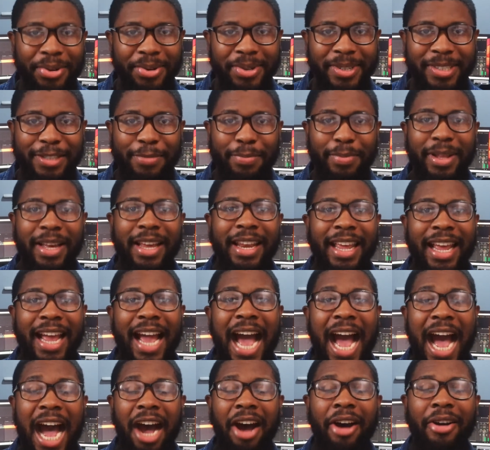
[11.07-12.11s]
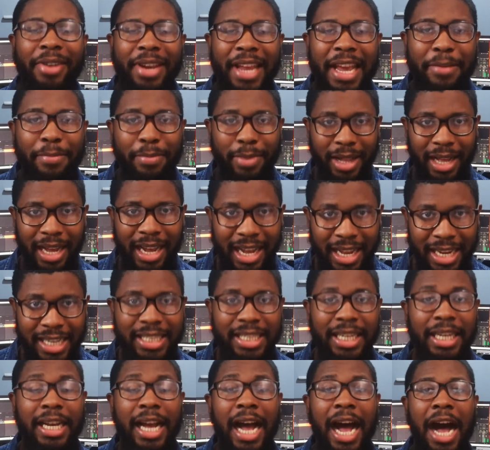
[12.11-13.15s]
explaining how they plan
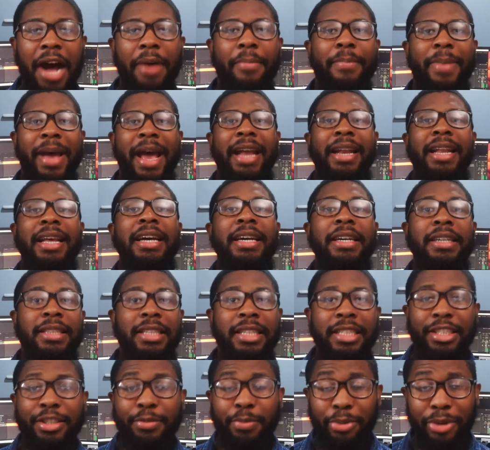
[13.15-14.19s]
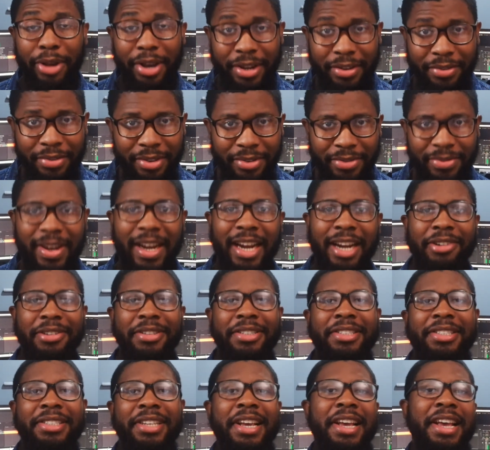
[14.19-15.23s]
to combat the spread of the
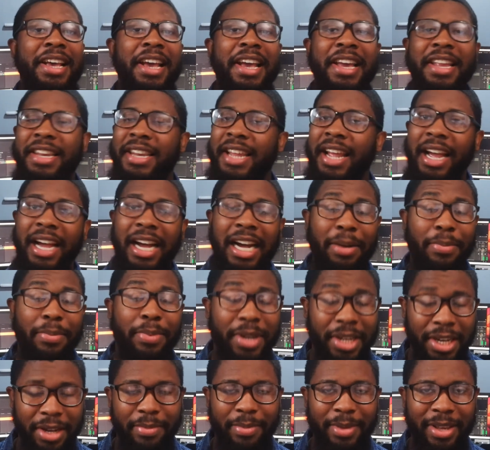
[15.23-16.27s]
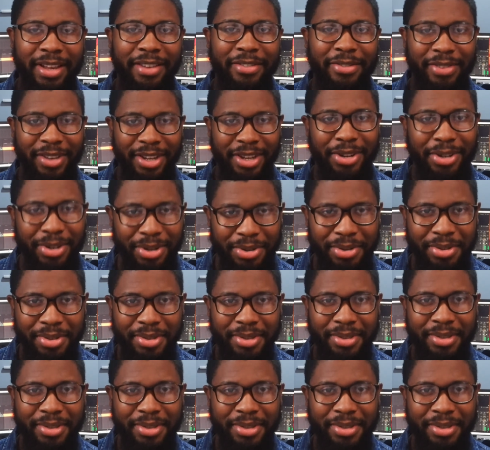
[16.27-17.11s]
virus in their upcoming vehicle.